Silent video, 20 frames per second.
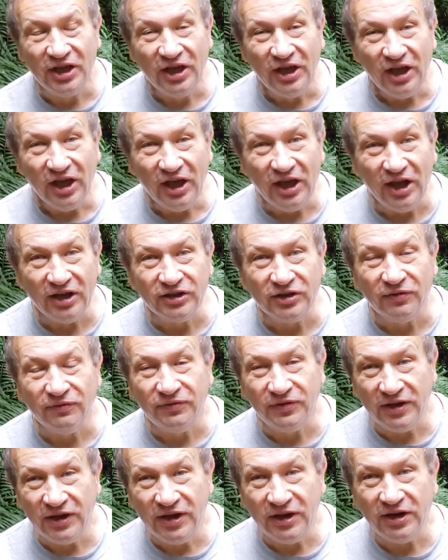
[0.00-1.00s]
and a
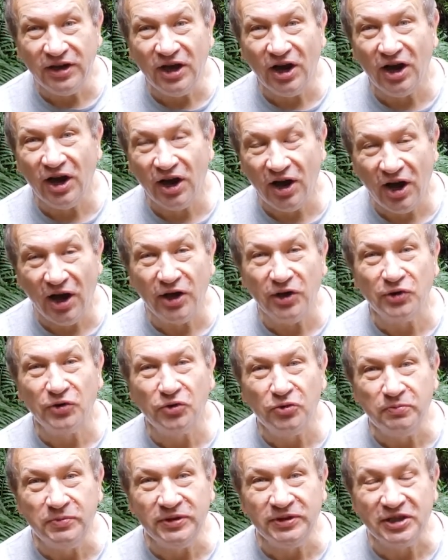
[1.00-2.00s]
very high
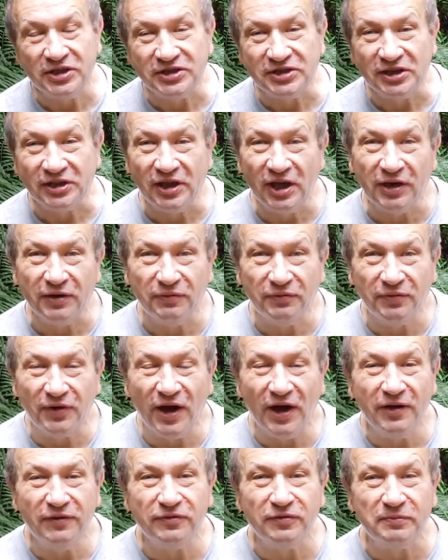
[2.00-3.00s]
humidity, like
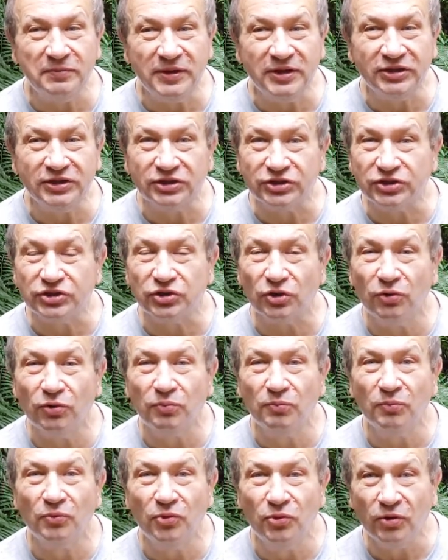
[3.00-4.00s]
5 meters or
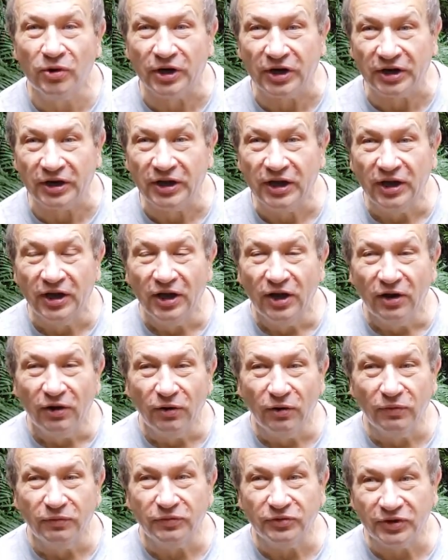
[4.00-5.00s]
more of
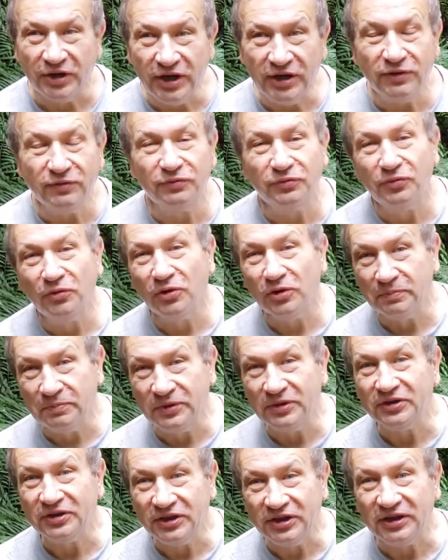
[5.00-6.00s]
rainfall per
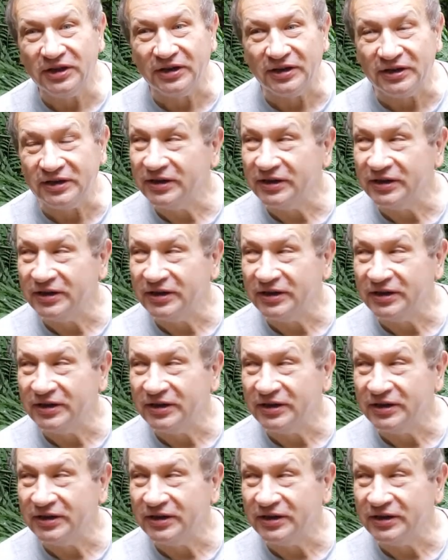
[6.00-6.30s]
year.